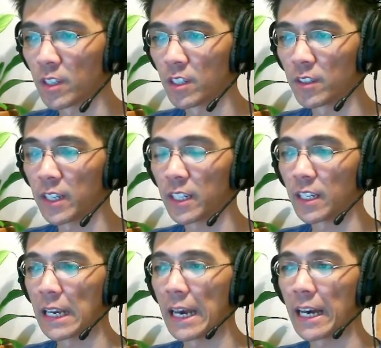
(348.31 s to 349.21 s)
All right,
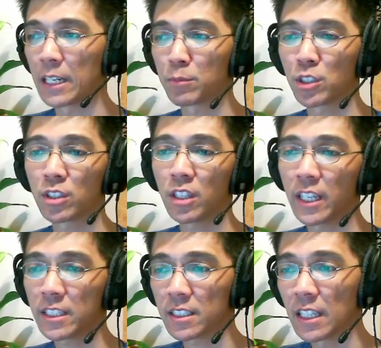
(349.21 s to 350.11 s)
add him to the
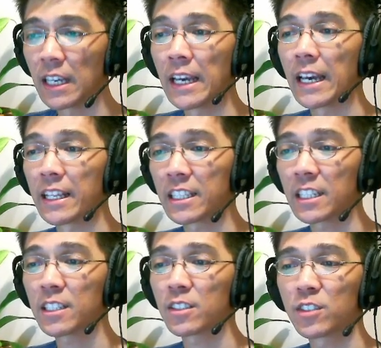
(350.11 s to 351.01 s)
list, and
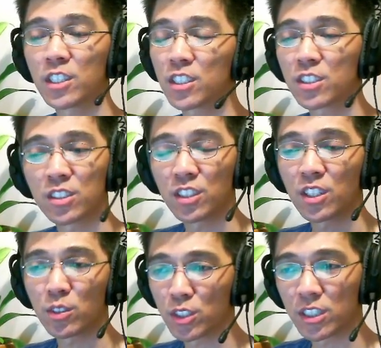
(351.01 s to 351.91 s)
then just
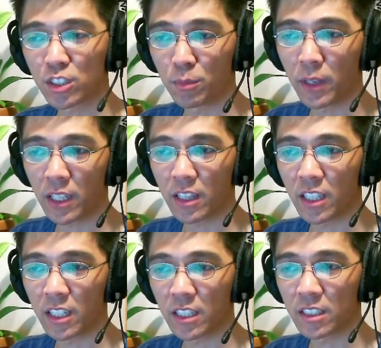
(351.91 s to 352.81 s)
to make
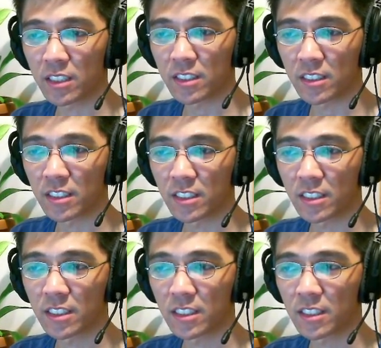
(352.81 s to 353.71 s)

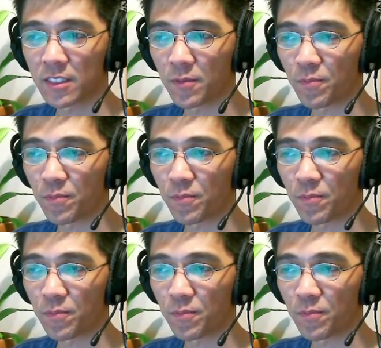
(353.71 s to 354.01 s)
things